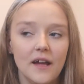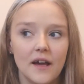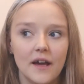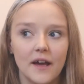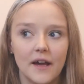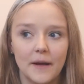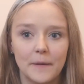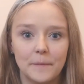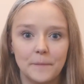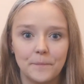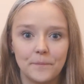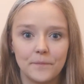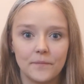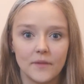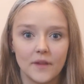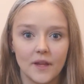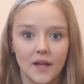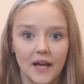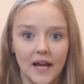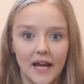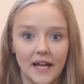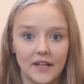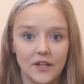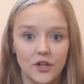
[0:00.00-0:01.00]

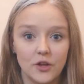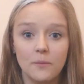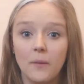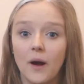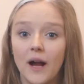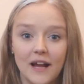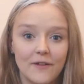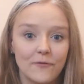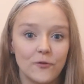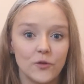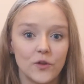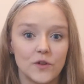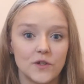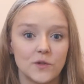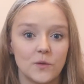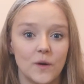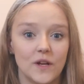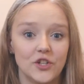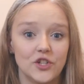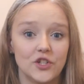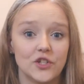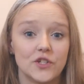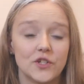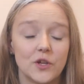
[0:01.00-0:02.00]
and you might have all those
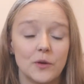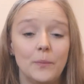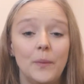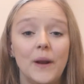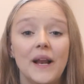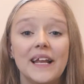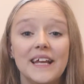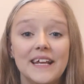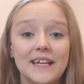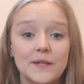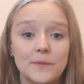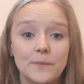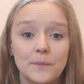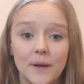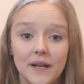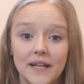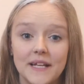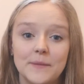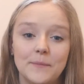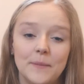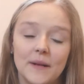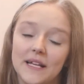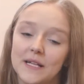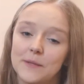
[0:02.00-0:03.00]
questions, so please,
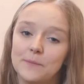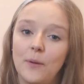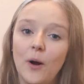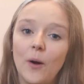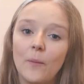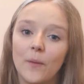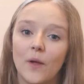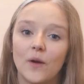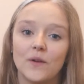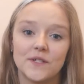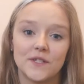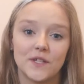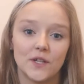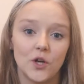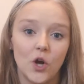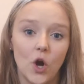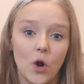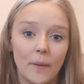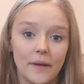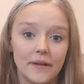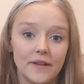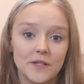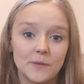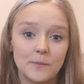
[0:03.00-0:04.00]
please, please pop those in the
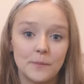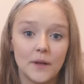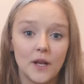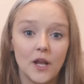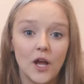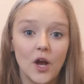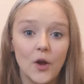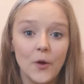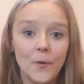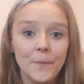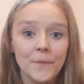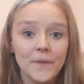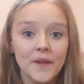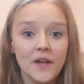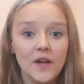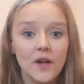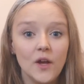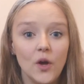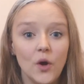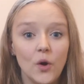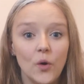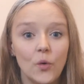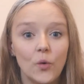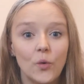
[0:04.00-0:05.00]
comments below.
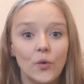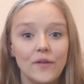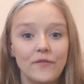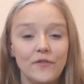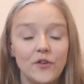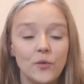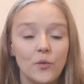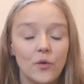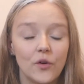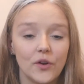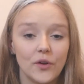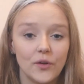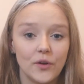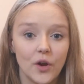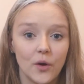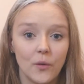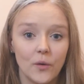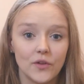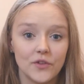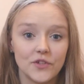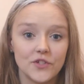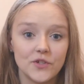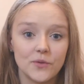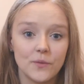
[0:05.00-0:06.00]
Or if you want to go
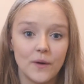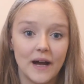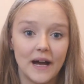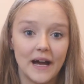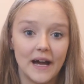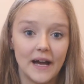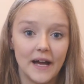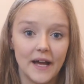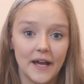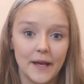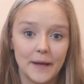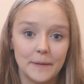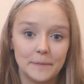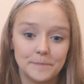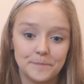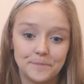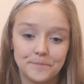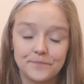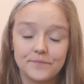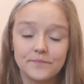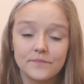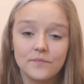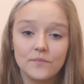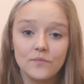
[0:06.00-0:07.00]
on to our
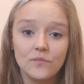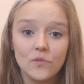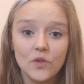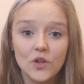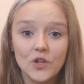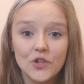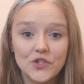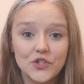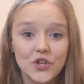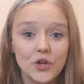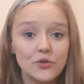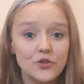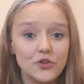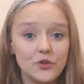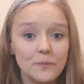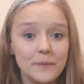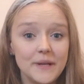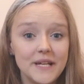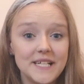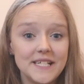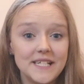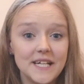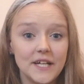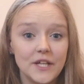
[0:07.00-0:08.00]
social
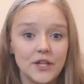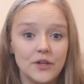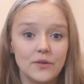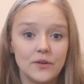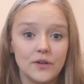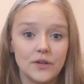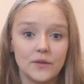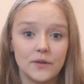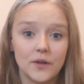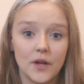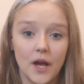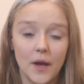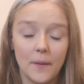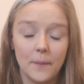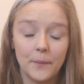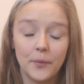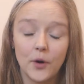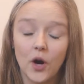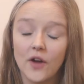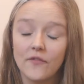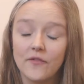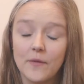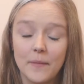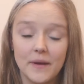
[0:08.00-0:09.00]
media, you can
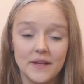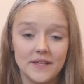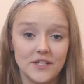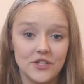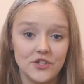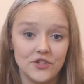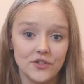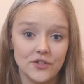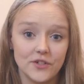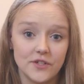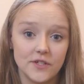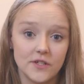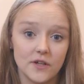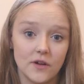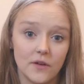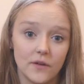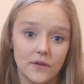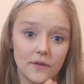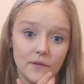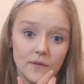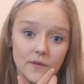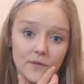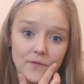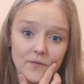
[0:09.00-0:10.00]
private message us
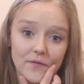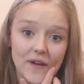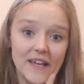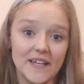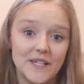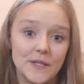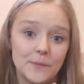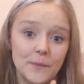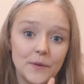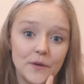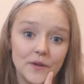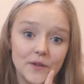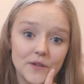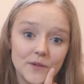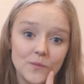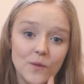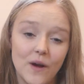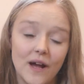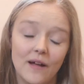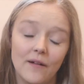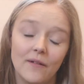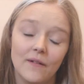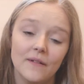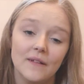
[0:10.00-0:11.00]
on Facebook as
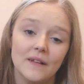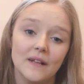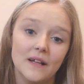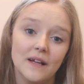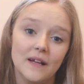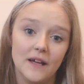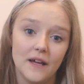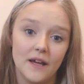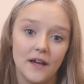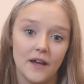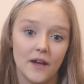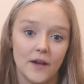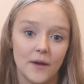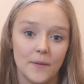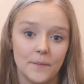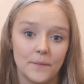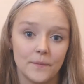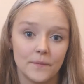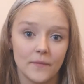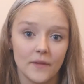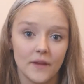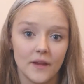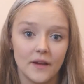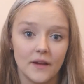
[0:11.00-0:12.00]
well,
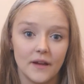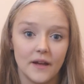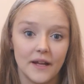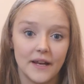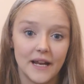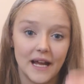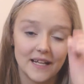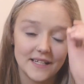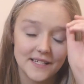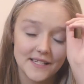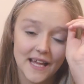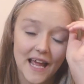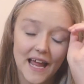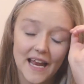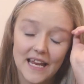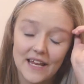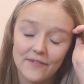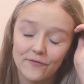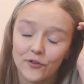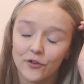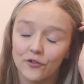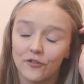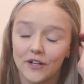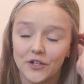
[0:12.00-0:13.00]
and ask any
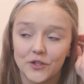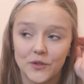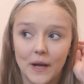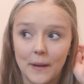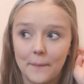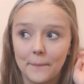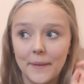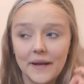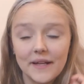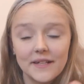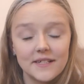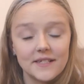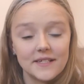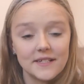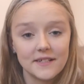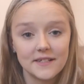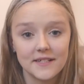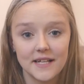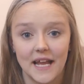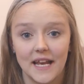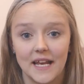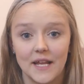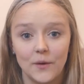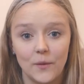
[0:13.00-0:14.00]
of the graduate ambassadors
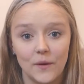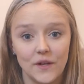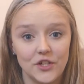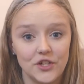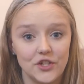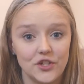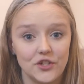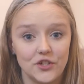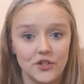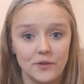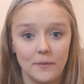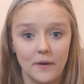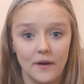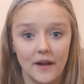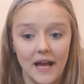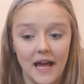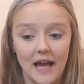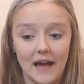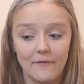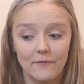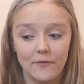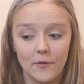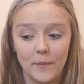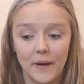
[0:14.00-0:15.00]
any questions you might
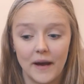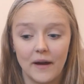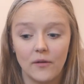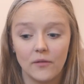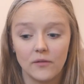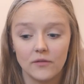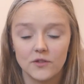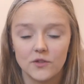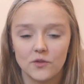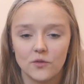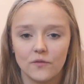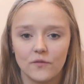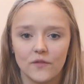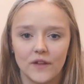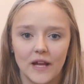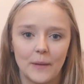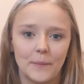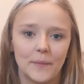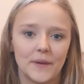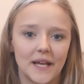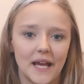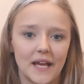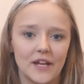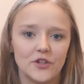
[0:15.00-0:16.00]
have about sort of the
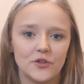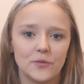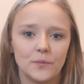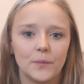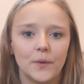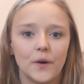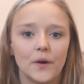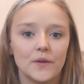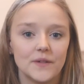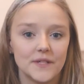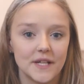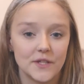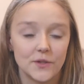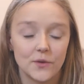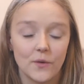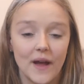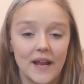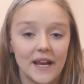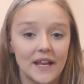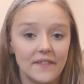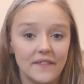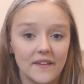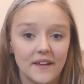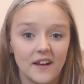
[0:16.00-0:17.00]
application process or
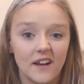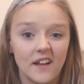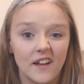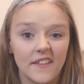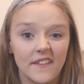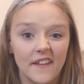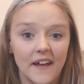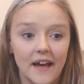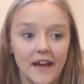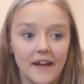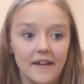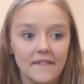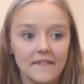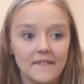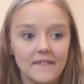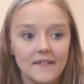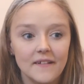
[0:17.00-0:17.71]
anything like that.